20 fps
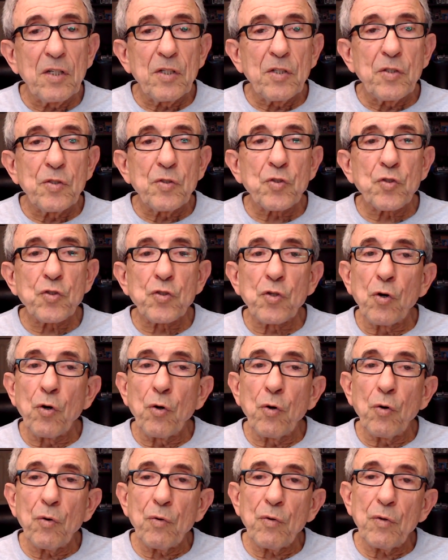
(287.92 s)

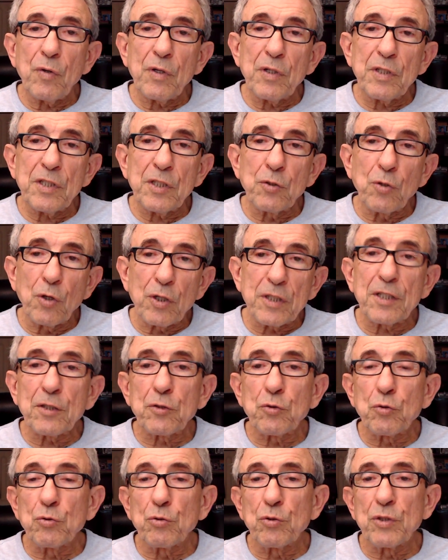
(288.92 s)
So in order
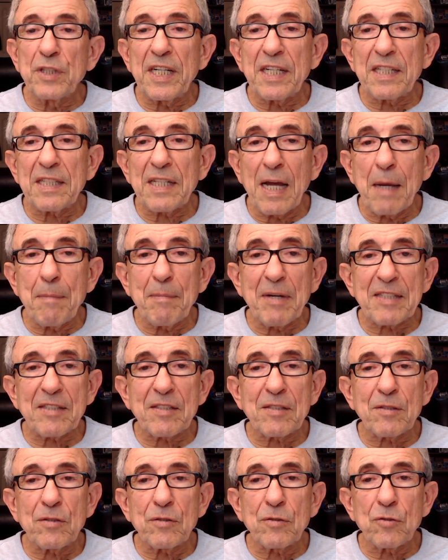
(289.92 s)
to do that, I
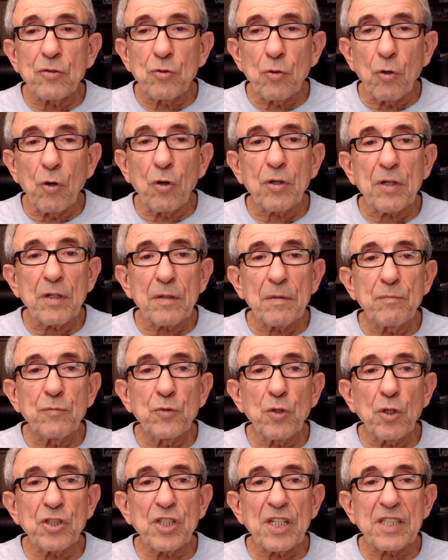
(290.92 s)
must talk
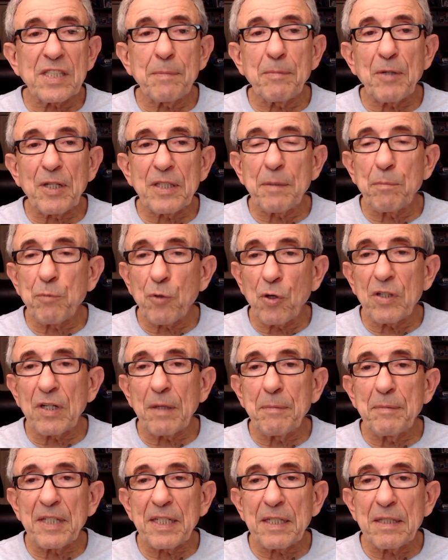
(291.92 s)
not just about the
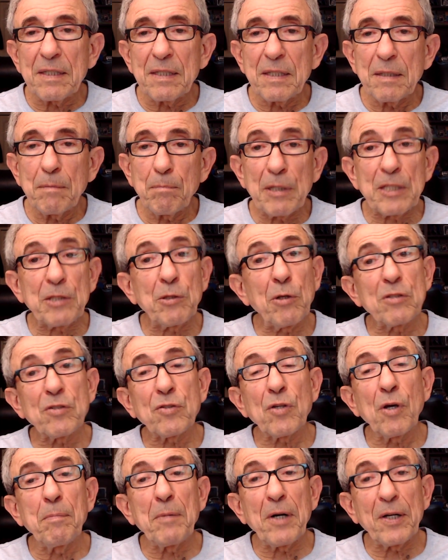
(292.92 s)
programmer, but also
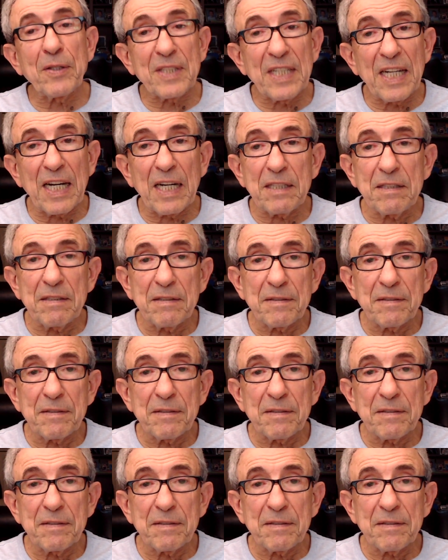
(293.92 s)
about God.